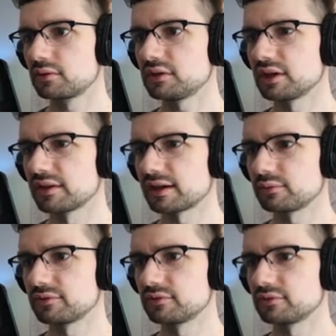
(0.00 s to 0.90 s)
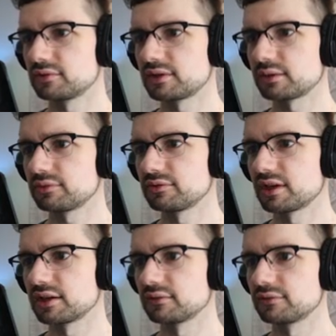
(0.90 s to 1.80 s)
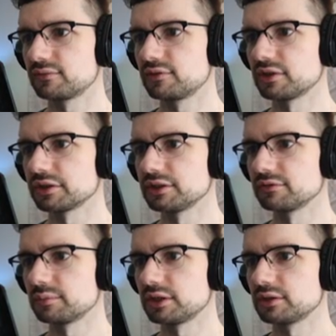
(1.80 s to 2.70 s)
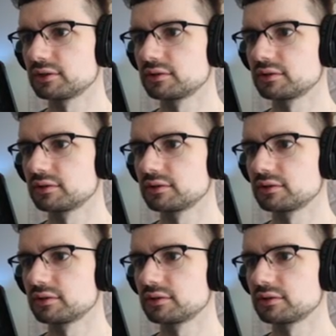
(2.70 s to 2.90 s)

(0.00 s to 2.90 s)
Yeah, that was that was kind of silly of me.